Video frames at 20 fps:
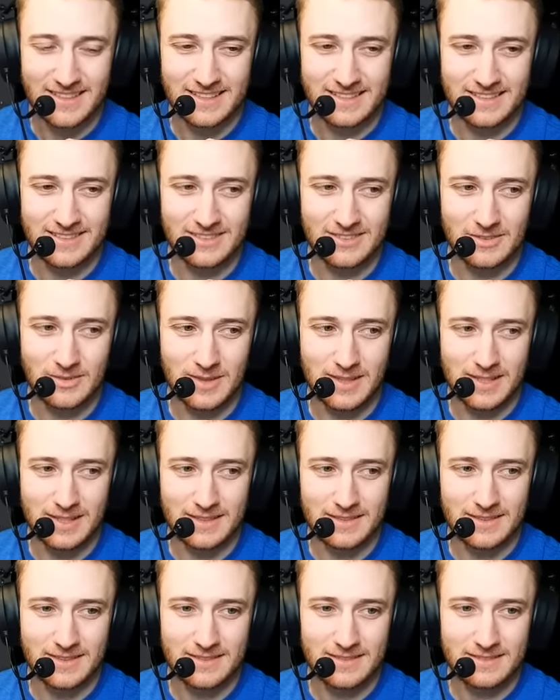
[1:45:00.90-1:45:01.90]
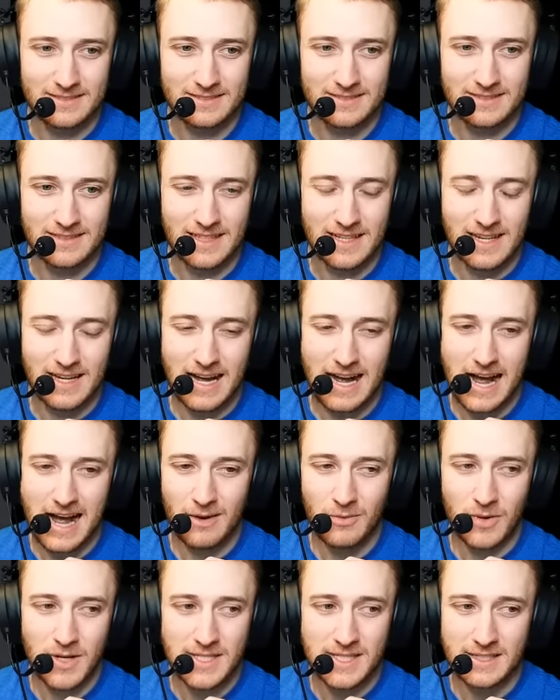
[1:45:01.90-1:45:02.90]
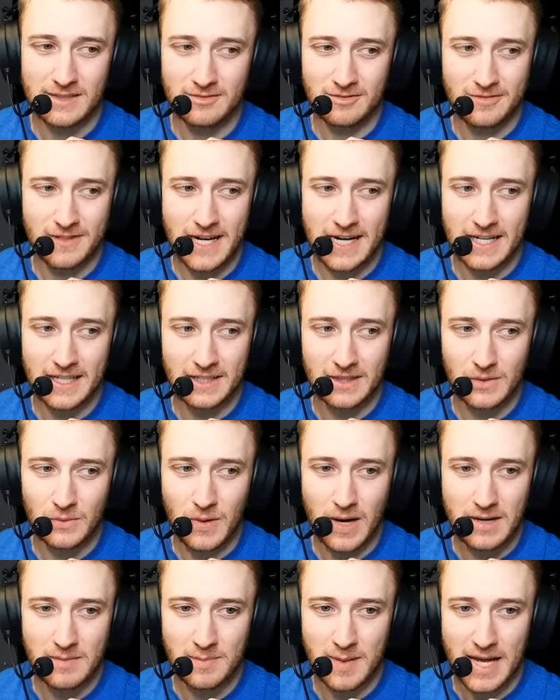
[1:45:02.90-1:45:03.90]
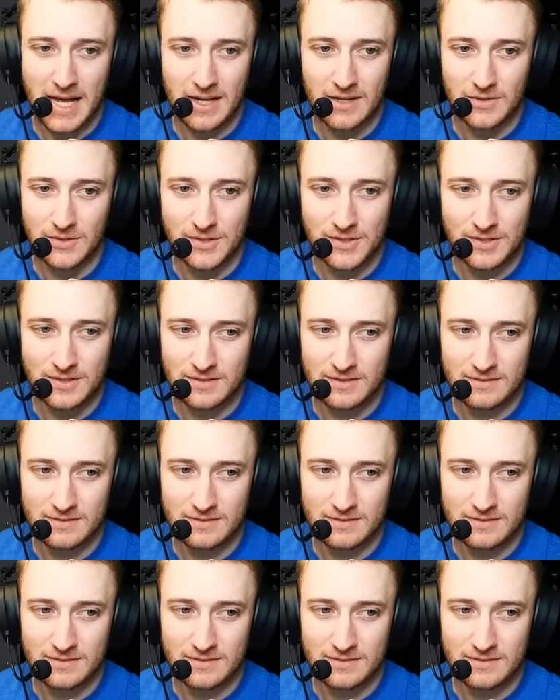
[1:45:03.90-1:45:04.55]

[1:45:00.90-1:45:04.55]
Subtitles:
that's a little wild. I wasn't fighting the right battles.